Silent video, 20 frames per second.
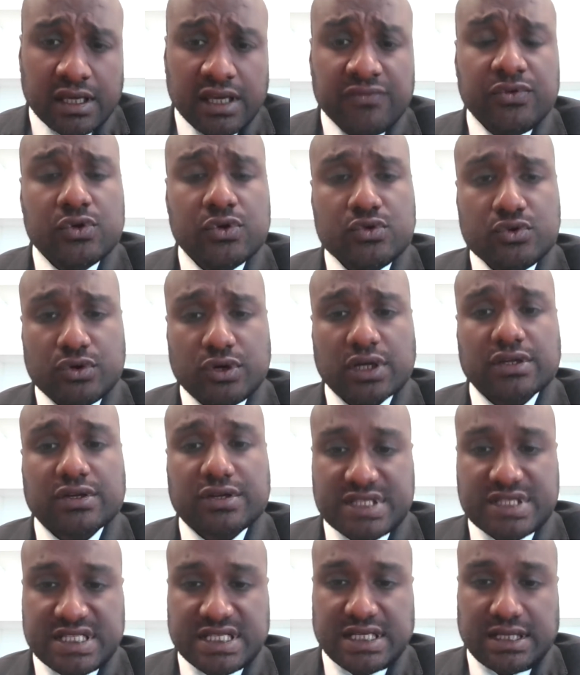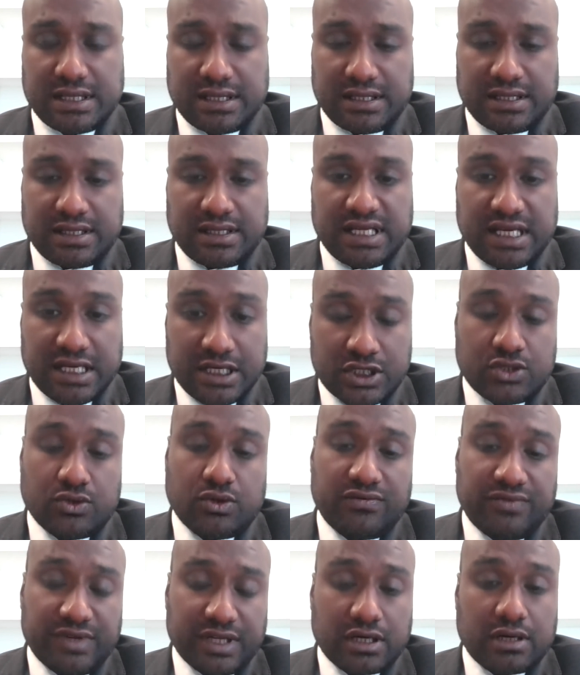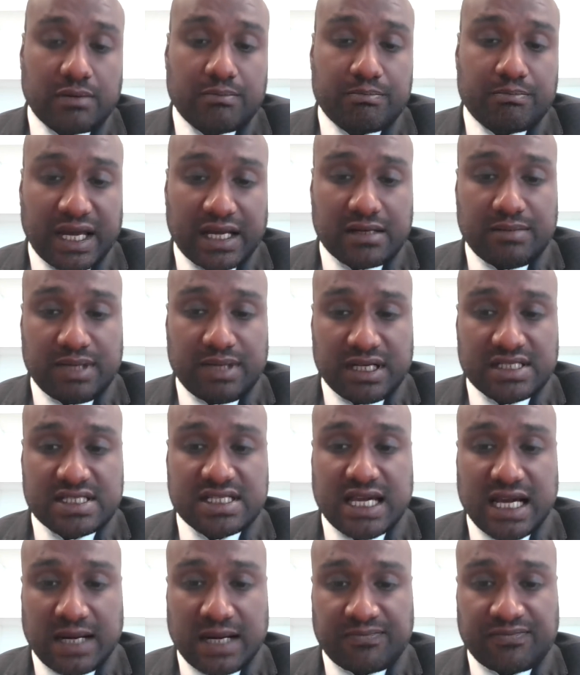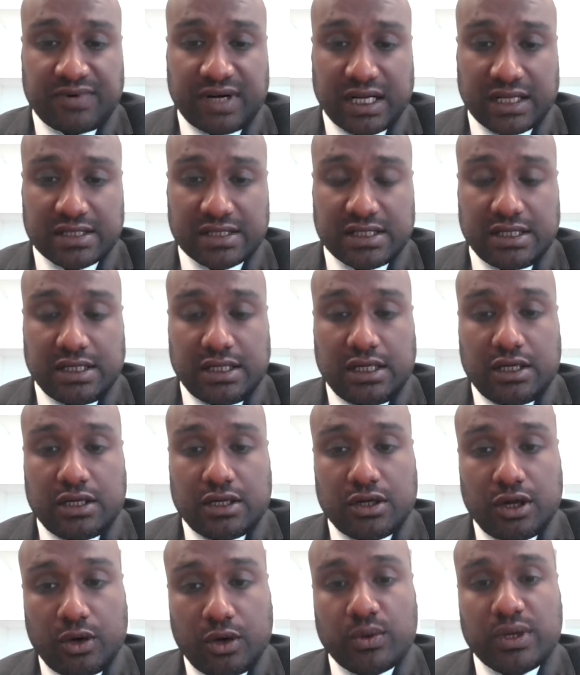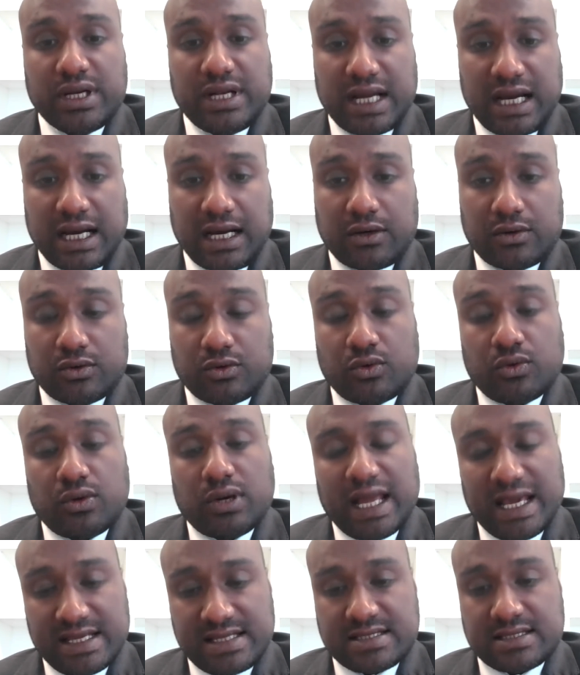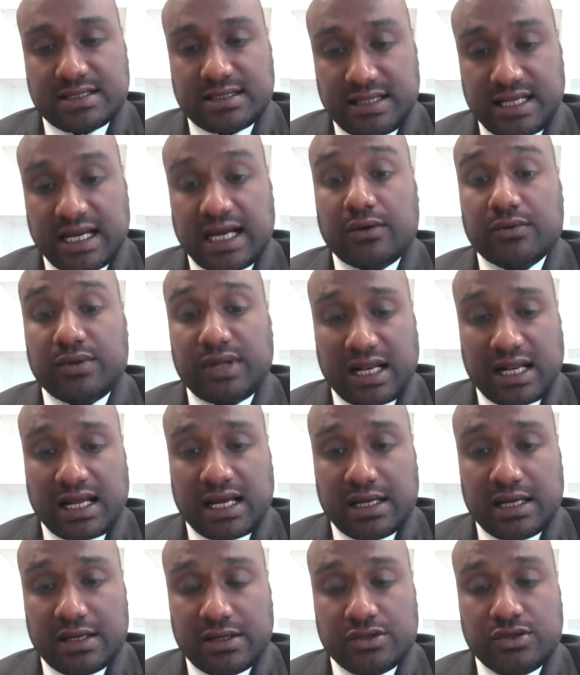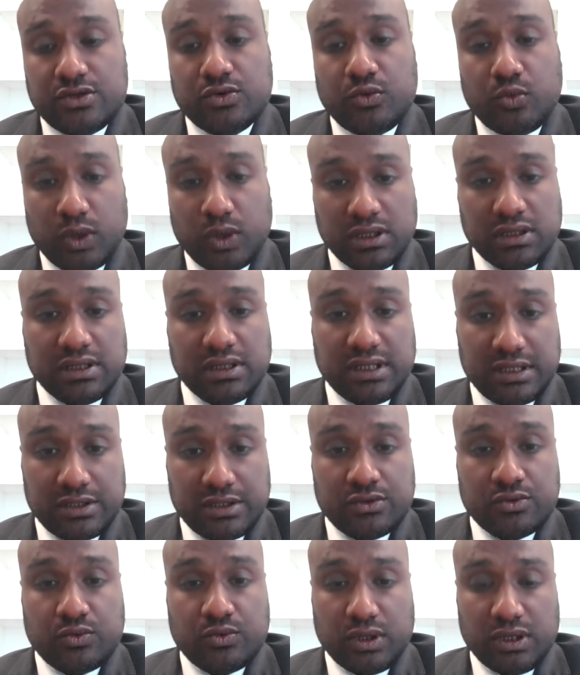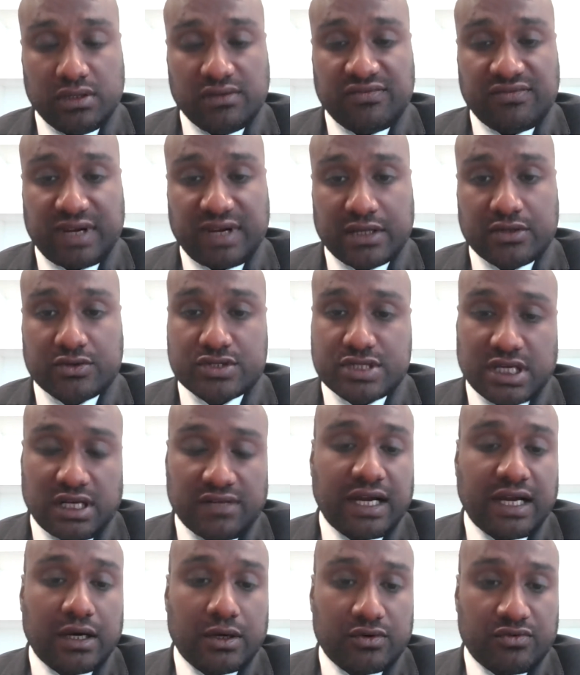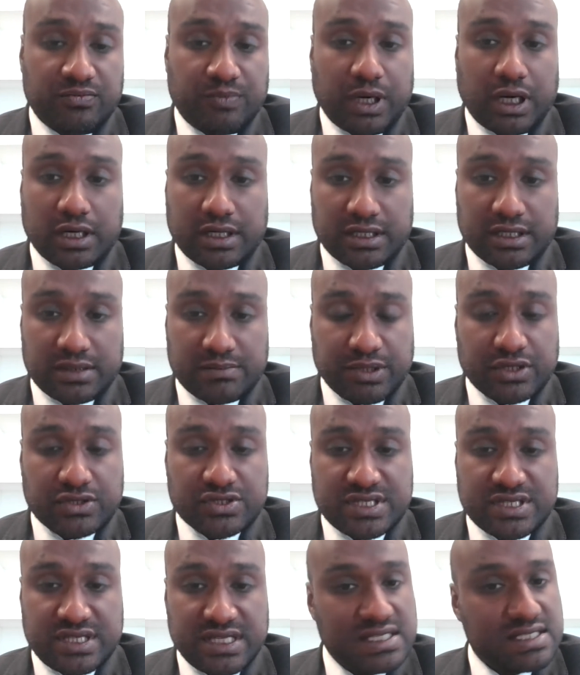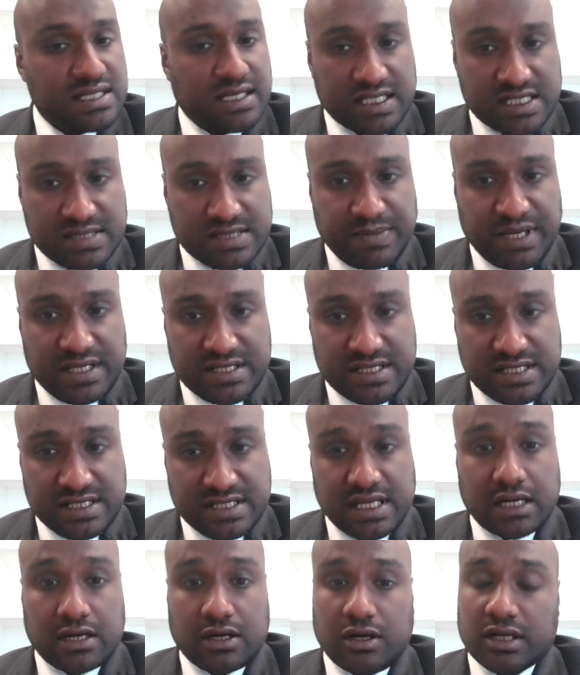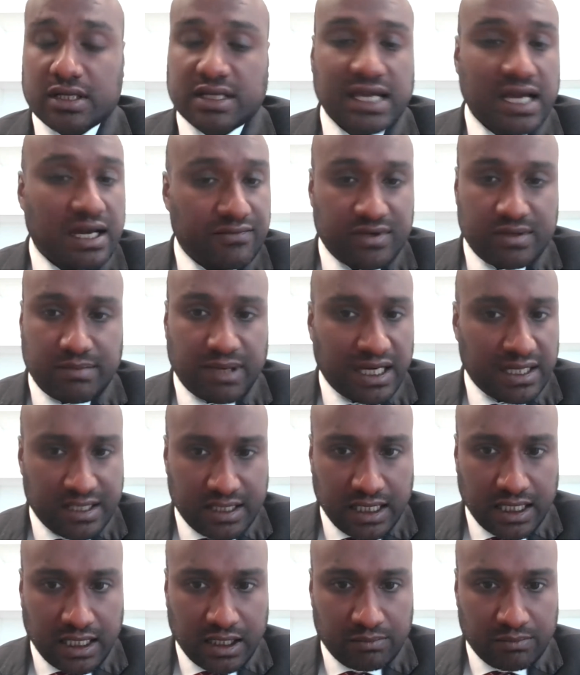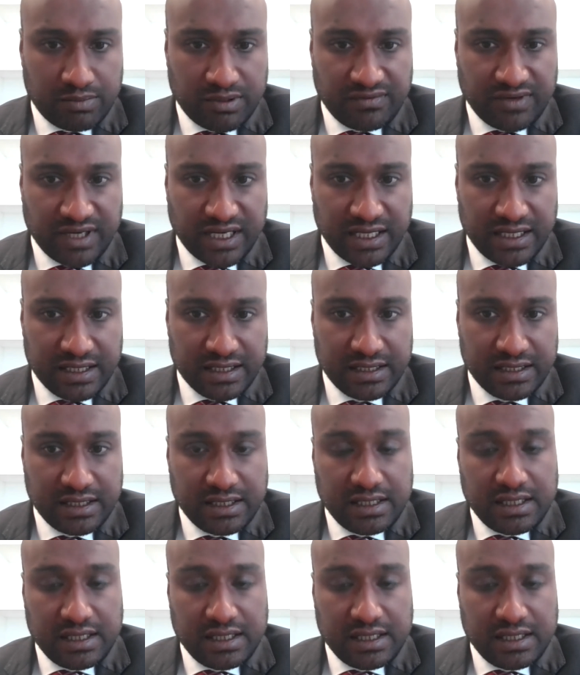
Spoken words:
If you do not consider the issue of incompatibility upfront, lower down or later down the line, you will find yourself out of pocket, because these are expenses that are not covered by the cloud provider.